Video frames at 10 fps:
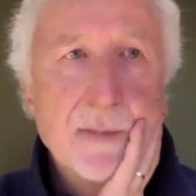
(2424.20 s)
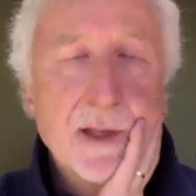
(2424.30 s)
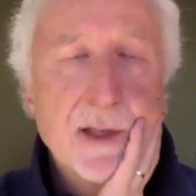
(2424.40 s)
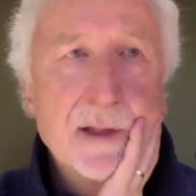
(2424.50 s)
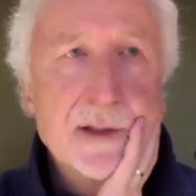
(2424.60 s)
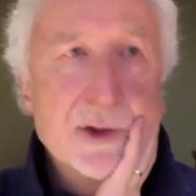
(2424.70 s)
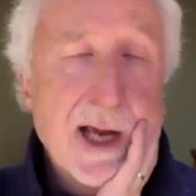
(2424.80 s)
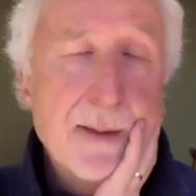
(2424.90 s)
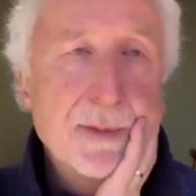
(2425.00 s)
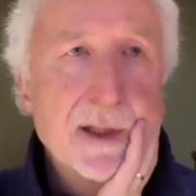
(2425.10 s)
is a
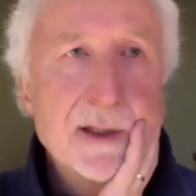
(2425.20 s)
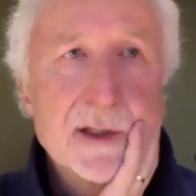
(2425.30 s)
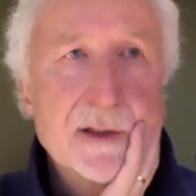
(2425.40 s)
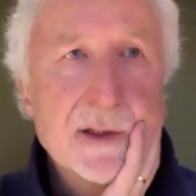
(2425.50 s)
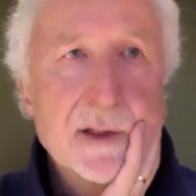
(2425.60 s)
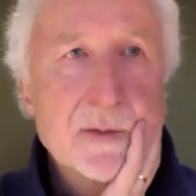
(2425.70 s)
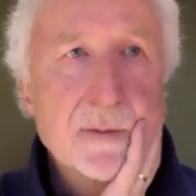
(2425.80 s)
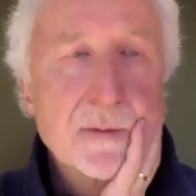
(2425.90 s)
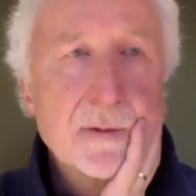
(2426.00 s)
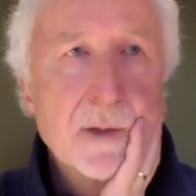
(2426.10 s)
chaplain. She's
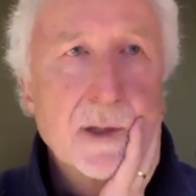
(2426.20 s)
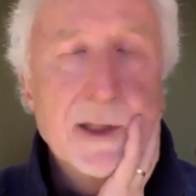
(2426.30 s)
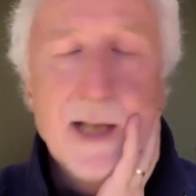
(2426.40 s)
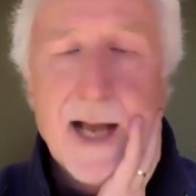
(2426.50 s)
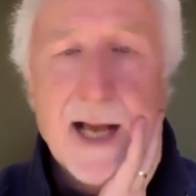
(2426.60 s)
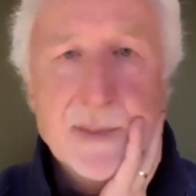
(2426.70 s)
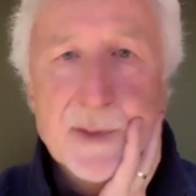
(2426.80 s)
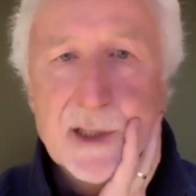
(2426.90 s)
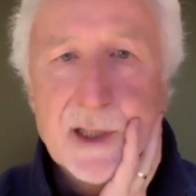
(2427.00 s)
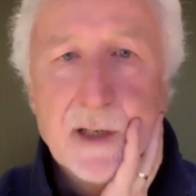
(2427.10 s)
worked in
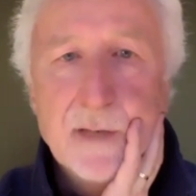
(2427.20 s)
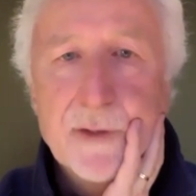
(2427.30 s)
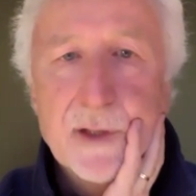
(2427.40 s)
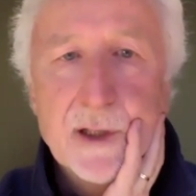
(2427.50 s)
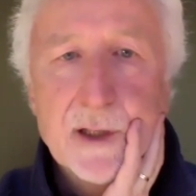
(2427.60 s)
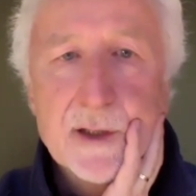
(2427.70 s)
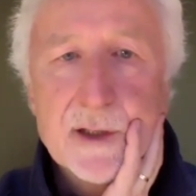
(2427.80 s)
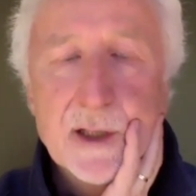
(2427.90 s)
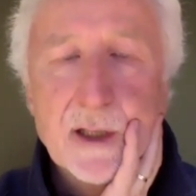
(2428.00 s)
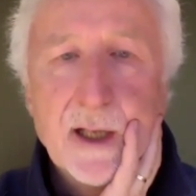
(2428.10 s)
hospice care for years.
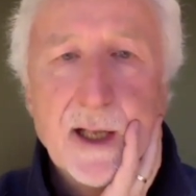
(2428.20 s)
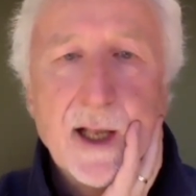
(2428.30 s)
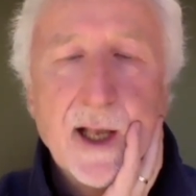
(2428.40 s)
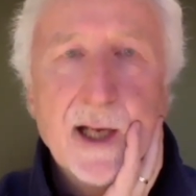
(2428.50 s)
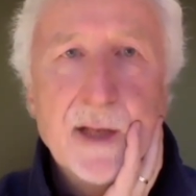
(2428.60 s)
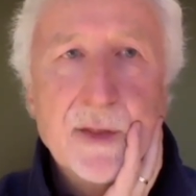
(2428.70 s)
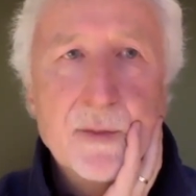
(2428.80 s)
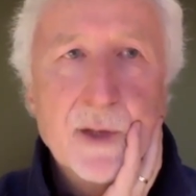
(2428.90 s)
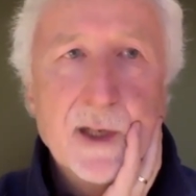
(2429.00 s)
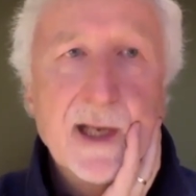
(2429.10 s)
And
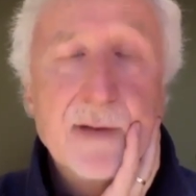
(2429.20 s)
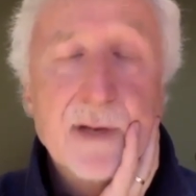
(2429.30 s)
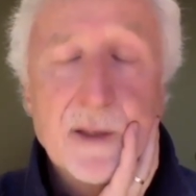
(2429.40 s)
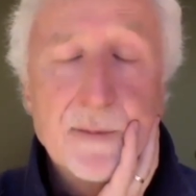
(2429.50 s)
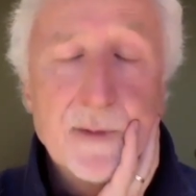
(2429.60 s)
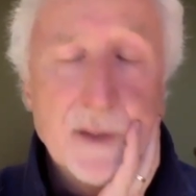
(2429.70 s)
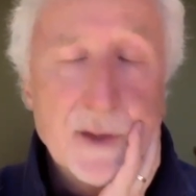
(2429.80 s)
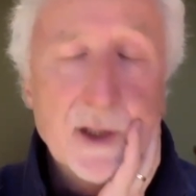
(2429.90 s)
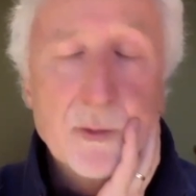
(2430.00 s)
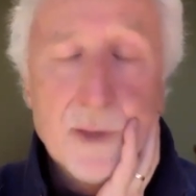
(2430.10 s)
we're going to have I
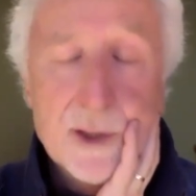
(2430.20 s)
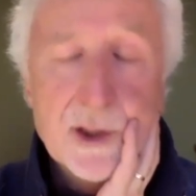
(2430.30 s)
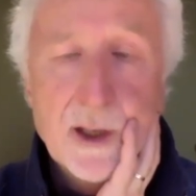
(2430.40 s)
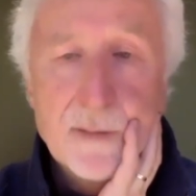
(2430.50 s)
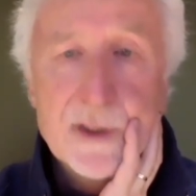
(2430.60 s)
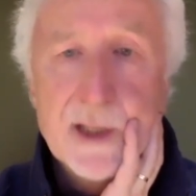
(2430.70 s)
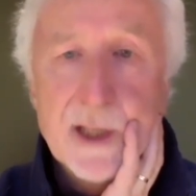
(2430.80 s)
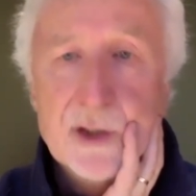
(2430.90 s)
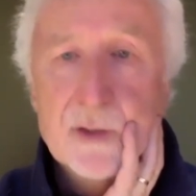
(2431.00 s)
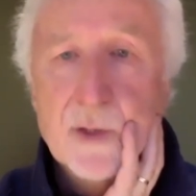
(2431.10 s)
think, a rich
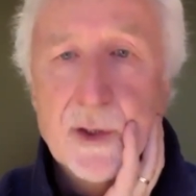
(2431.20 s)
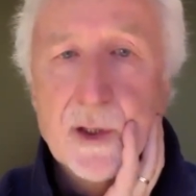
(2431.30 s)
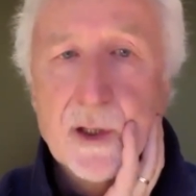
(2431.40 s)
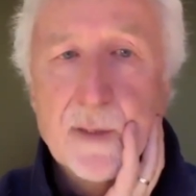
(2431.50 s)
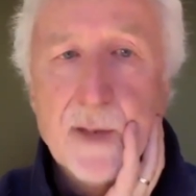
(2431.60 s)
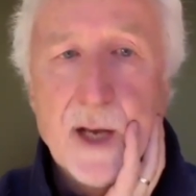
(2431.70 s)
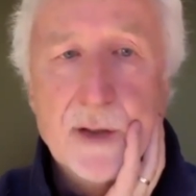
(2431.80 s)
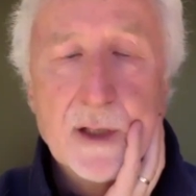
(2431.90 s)
conversation with her about